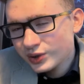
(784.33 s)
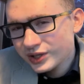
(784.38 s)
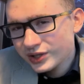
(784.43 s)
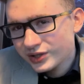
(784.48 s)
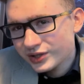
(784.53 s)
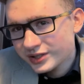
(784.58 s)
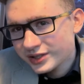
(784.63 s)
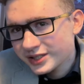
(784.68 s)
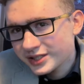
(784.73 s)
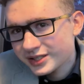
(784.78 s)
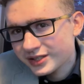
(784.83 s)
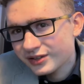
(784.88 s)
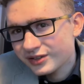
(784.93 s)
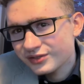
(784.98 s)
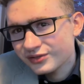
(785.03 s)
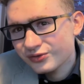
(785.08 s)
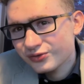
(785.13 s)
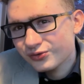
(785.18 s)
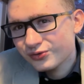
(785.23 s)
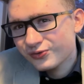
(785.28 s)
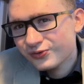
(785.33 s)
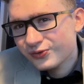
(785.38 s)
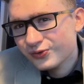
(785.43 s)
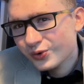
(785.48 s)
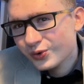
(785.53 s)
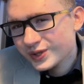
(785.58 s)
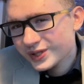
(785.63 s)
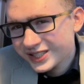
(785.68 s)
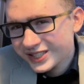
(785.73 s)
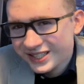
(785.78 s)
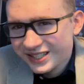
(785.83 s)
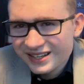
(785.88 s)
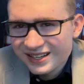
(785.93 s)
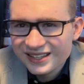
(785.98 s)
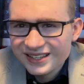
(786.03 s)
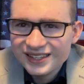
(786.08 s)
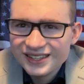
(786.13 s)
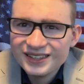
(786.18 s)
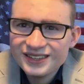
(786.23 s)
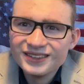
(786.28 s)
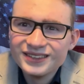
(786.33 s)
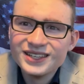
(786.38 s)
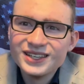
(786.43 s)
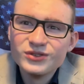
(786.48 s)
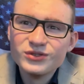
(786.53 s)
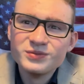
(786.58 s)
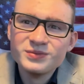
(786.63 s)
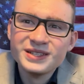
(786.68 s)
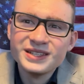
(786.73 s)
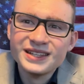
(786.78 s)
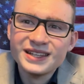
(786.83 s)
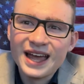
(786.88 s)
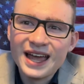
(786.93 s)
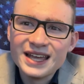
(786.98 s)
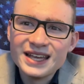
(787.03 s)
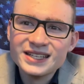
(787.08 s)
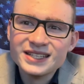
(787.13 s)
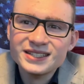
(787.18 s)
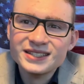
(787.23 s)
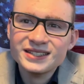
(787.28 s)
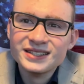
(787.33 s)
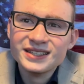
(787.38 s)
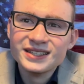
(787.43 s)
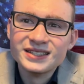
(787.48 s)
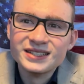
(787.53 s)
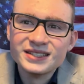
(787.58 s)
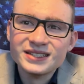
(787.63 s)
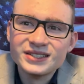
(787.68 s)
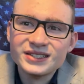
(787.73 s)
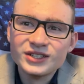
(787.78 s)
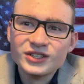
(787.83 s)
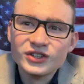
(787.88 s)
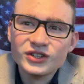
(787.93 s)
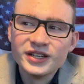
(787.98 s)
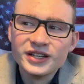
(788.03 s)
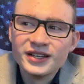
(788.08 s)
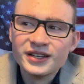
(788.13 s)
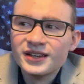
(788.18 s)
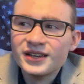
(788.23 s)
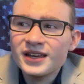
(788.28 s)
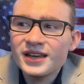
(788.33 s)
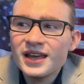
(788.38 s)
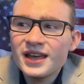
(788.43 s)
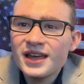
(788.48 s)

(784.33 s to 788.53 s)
hertz. Unfortunately, it would be nice considering